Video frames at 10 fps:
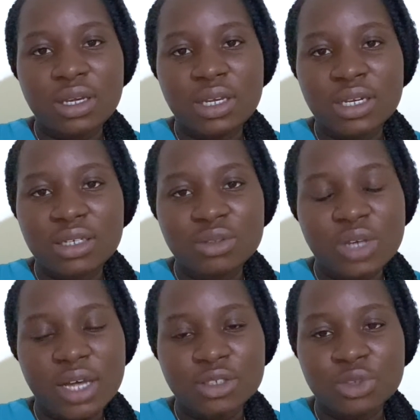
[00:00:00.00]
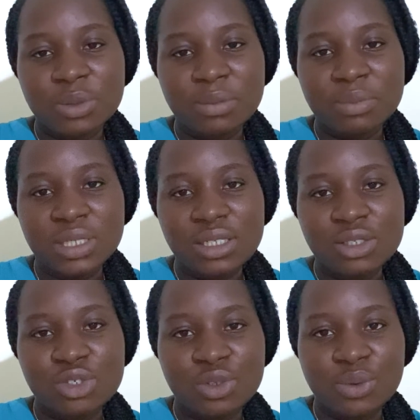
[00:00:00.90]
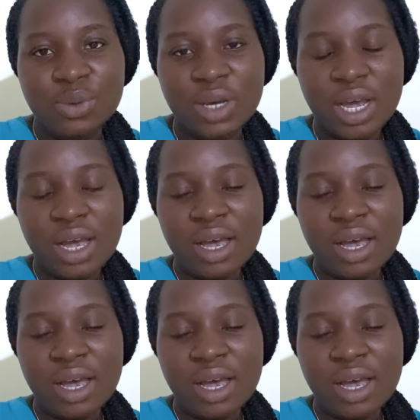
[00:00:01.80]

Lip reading: in a new country, please do